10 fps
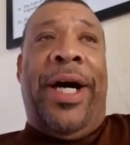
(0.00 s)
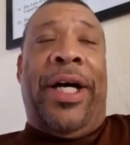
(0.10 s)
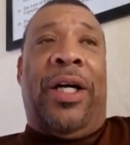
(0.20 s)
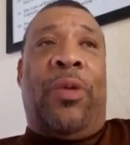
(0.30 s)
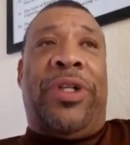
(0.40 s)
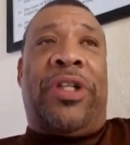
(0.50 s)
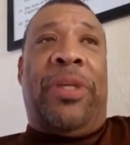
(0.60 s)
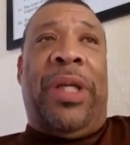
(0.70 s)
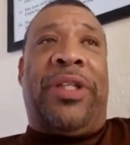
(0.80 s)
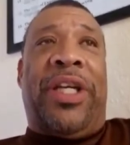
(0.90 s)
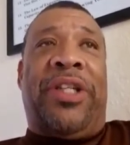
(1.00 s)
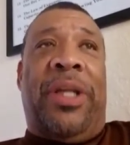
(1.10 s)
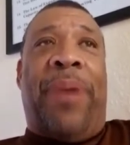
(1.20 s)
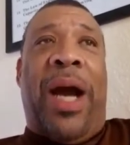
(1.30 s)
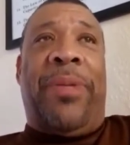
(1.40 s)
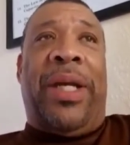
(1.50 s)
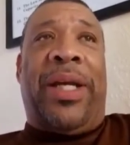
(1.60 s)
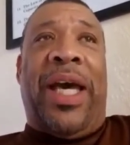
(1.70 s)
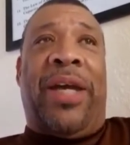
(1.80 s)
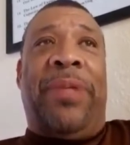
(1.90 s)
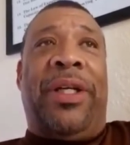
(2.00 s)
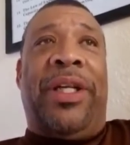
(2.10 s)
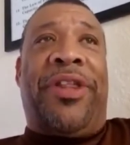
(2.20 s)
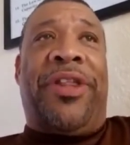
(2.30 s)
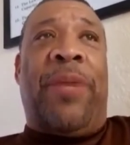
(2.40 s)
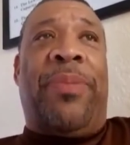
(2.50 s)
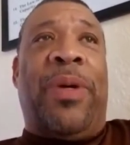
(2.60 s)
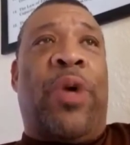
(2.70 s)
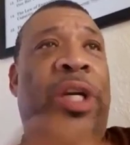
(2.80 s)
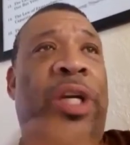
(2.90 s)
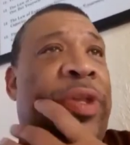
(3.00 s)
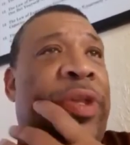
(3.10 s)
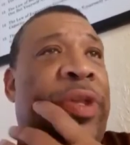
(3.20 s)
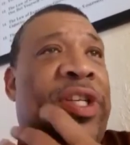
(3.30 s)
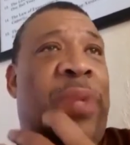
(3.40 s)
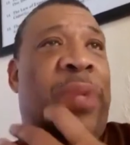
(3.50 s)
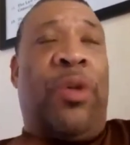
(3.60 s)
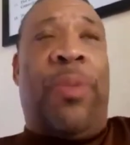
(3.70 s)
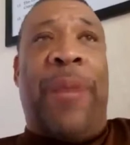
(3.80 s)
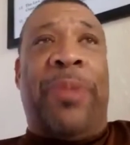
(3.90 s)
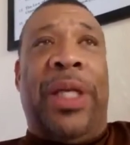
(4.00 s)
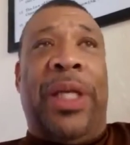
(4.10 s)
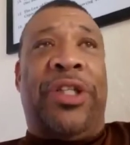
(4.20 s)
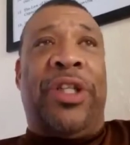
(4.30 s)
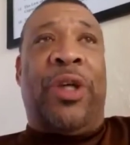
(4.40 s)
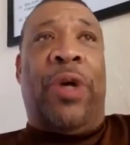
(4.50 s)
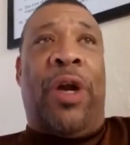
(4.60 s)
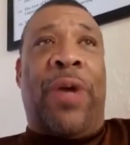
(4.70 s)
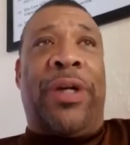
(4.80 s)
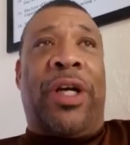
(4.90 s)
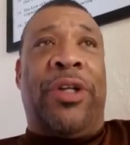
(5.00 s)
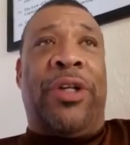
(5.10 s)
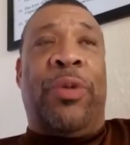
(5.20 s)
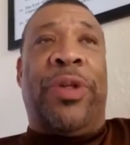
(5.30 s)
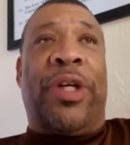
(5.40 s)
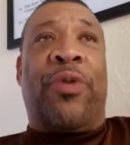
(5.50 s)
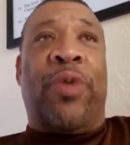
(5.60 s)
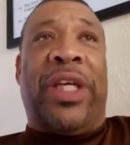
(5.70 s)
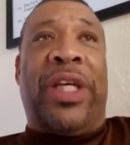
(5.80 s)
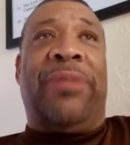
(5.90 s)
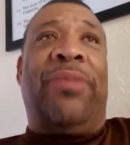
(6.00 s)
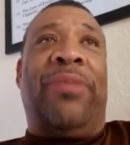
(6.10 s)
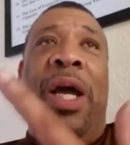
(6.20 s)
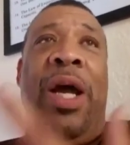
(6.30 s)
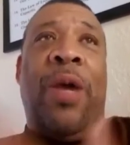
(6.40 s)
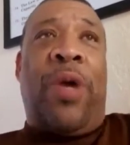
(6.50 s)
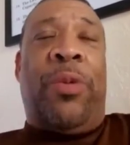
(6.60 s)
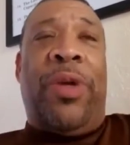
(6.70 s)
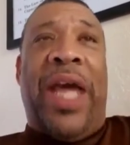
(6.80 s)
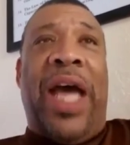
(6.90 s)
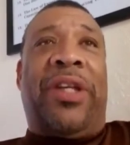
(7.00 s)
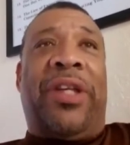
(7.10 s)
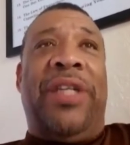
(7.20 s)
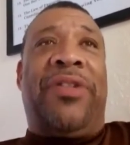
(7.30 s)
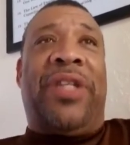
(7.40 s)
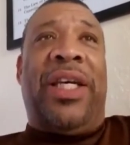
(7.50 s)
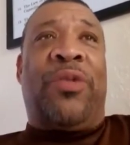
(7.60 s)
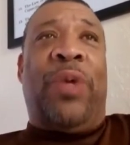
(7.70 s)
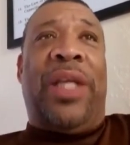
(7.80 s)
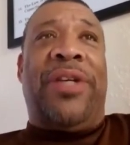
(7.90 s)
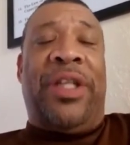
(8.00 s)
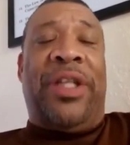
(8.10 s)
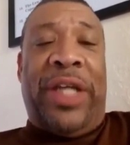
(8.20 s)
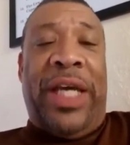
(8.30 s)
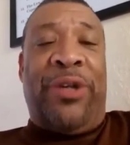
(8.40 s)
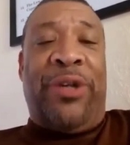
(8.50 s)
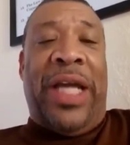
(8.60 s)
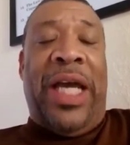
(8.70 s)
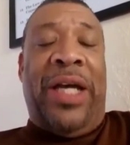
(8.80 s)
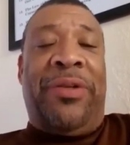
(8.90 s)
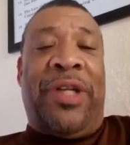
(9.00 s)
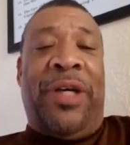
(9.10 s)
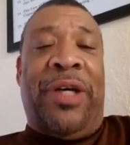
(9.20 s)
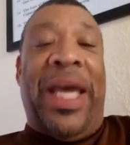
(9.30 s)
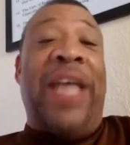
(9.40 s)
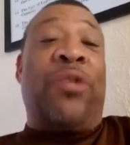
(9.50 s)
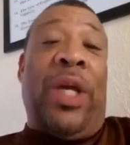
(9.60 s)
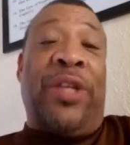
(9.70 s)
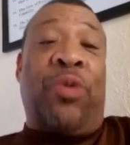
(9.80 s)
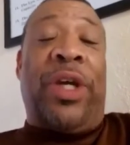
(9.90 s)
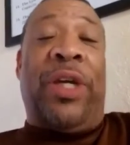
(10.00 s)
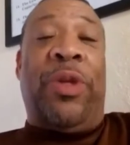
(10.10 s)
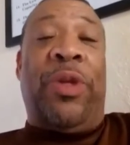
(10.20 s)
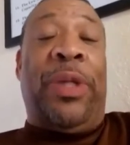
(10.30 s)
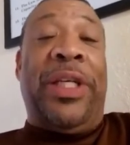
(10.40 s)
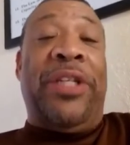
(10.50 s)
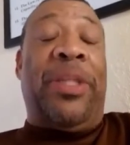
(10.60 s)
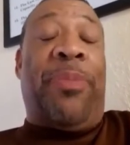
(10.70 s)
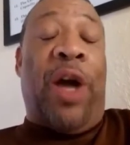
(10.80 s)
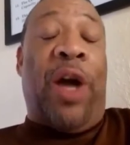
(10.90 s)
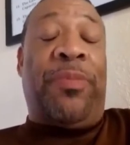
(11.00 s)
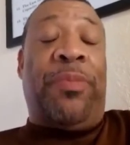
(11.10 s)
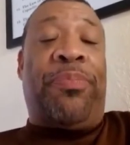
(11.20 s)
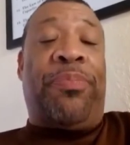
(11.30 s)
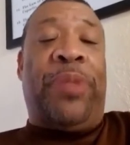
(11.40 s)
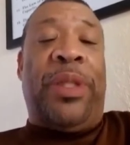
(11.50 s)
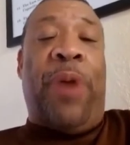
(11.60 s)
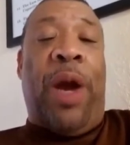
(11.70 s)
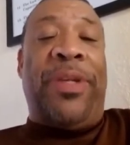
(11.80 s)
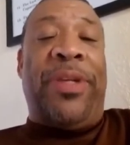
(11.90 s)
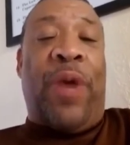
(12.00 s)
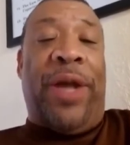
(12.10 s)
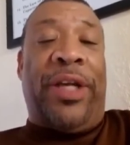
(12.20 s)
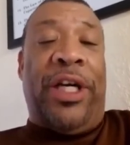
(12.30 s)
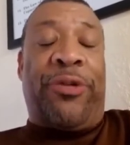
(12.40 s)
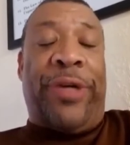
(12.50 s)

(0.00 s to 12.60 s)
which is Habilitation, Empowerment, Accountability Therapy, working with the special population, going all around the country with the curriculum, working with athletes as well as entertainers now, so as well as working with the police departments around the country.